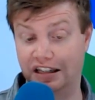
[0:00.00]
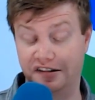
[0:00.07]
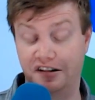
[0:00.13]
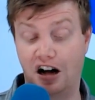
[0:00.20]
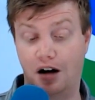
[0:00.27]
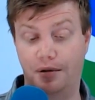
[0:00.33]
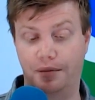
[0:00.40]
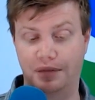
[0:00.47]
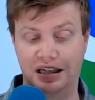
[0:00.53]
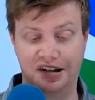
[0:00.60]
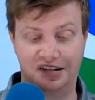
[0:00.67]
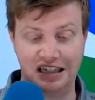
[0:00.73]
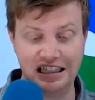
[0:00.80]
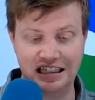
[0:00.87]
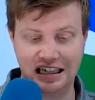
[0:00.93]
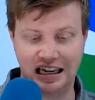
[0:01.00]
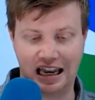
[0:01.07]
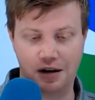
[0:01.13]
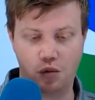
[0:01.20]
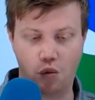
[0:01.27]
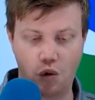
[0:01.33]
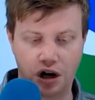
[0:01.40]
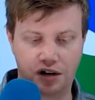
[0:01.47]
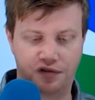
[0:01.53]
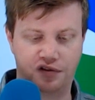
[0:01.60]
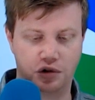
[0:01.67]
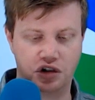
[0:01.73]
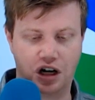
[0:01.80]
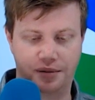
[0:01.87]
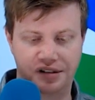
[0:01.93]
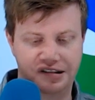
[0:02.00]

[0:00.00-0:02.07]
his comment because he did a wonderful job.